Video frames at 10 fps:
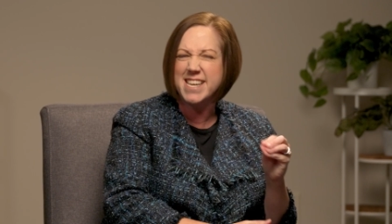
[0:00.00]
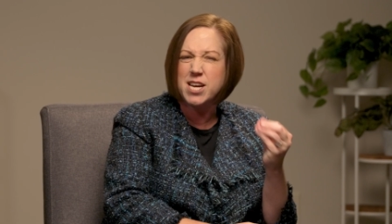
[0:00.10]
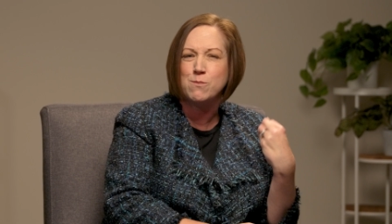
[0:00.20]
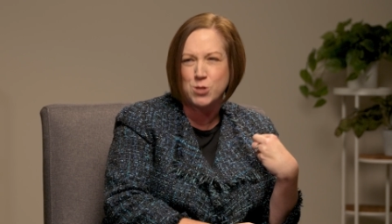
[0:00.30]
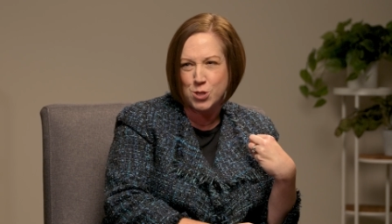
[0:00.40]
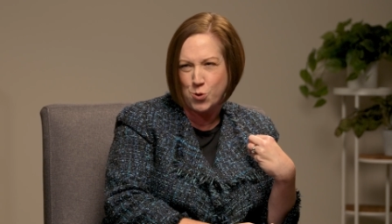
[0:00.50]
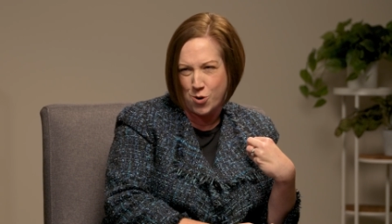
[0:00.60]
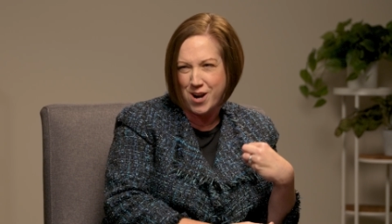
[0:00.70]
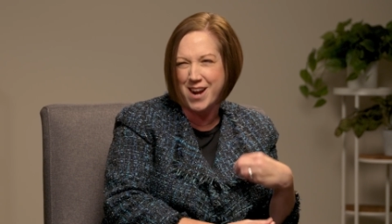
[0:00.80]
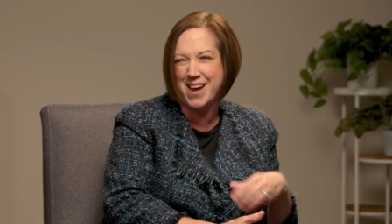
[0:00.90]
didn't come to the
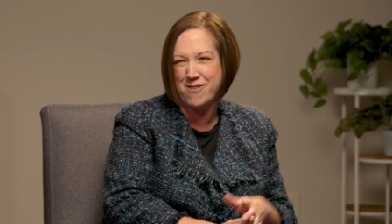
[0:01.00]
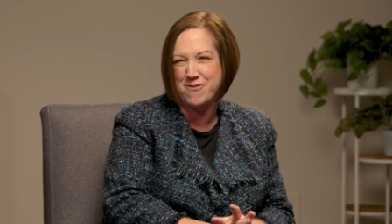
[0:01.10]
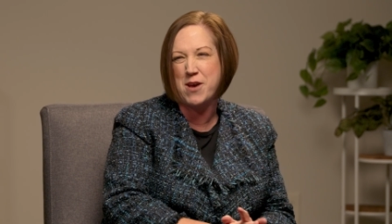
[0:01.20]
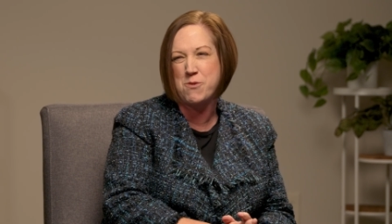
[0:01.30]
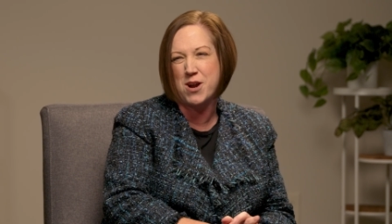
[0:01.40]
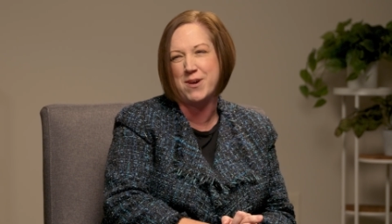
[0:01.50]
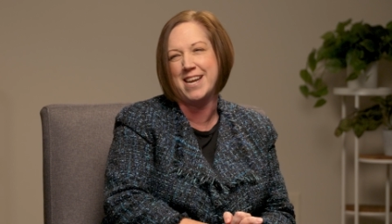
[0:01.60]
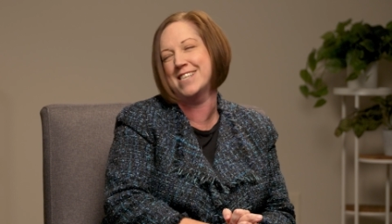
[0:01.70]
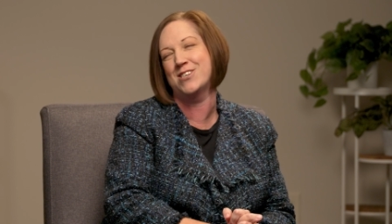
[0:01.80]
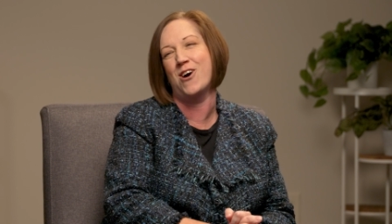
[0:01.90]
door if they weren't
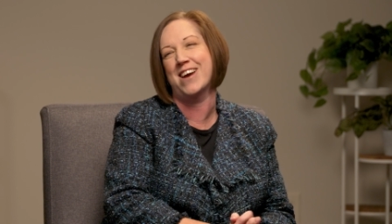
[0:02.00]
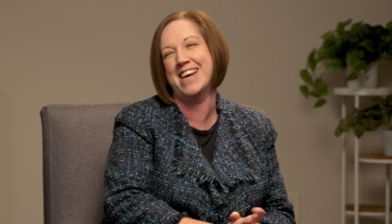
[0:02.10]
ready to talk.